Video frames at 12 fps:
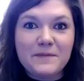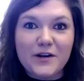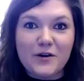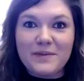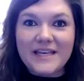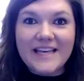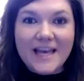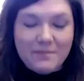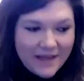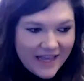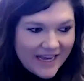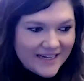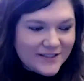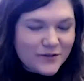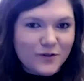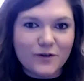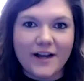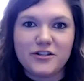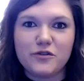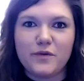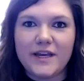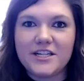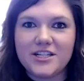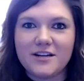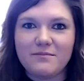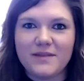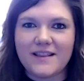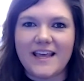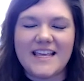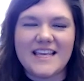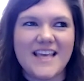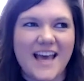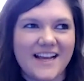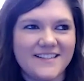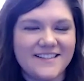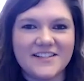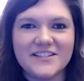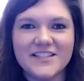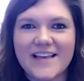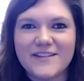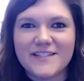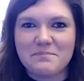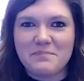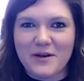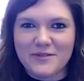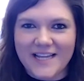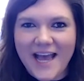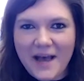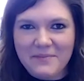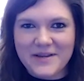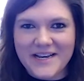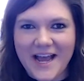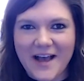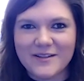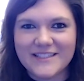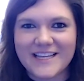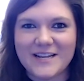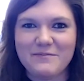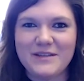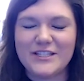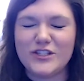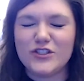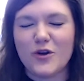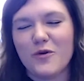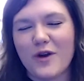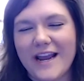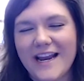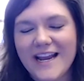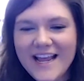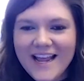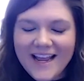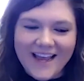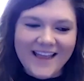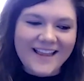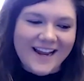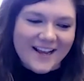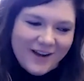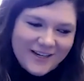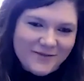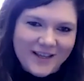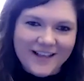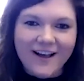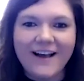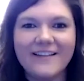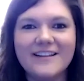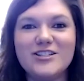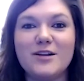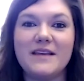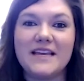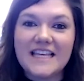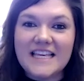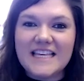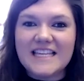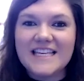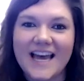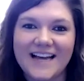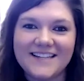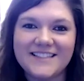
being at my high school graduation and being like, yes, life is about to happen now. It's going to be so great. And then I graduate college and I'm like, yes,